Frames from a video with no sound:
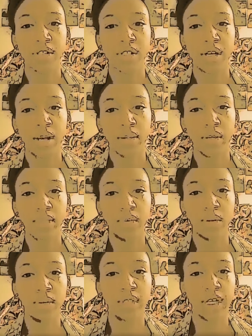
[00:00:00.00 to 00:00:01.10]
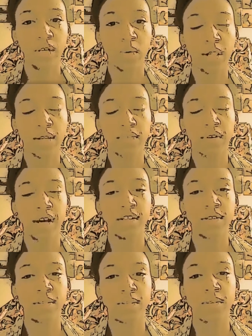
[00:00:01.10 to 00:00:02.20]
and now they feel like qualified
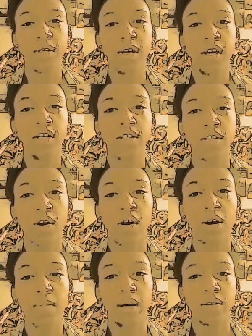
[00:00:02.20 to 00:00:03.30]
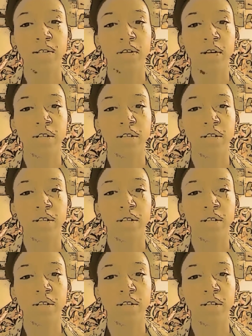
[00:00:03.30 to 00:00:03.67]
to talk about a certain